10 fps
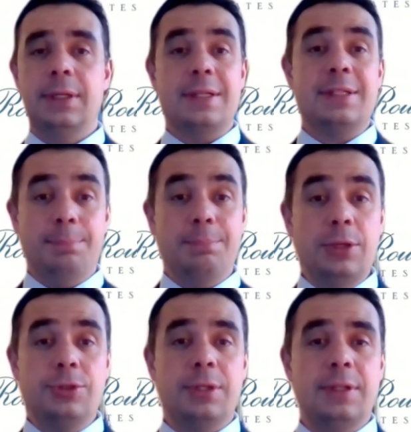That's a
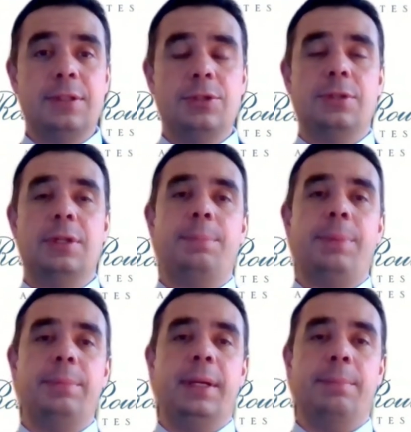major decision the
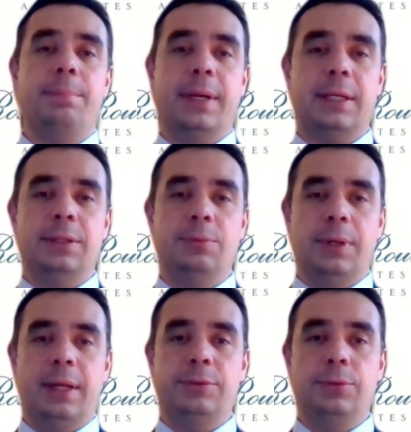Republican Party
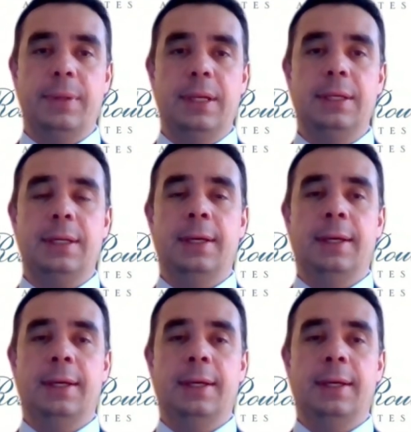will have to make.